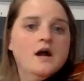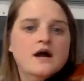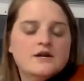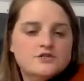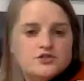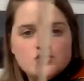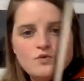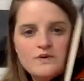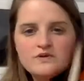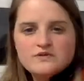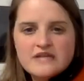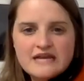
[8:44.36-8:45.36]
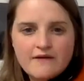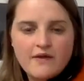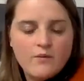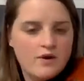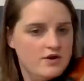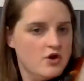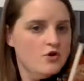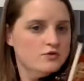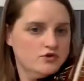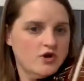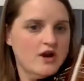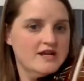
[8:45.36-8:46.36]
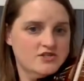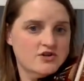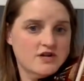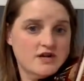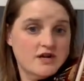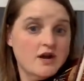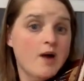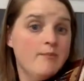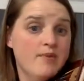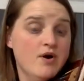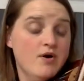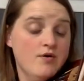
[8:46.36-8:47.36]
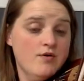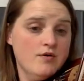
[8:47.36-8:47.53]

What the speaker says: And do, when you take out that 1 note, try starting on an up bow.